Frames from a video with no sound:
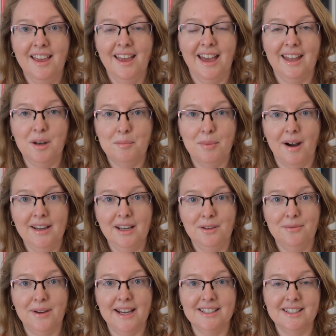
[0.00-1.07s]
And the buying
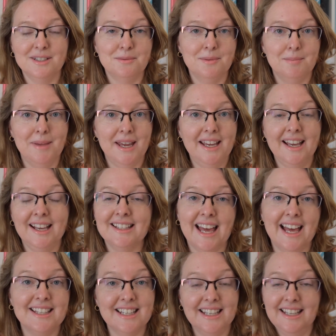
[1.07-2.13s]
phase is making it
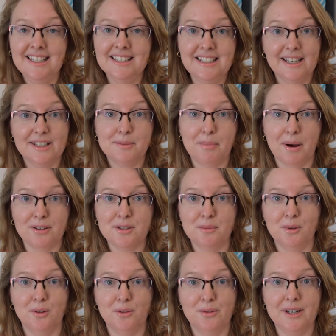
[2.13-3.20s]
as easy as
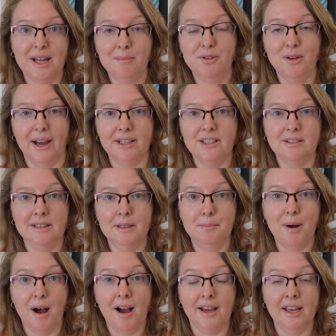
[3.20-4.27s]
possible for them to actually
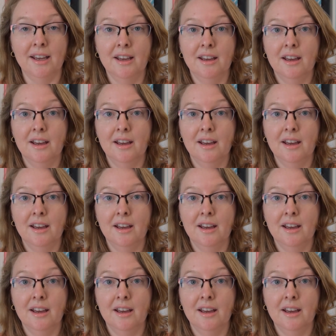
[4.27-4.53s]
buy,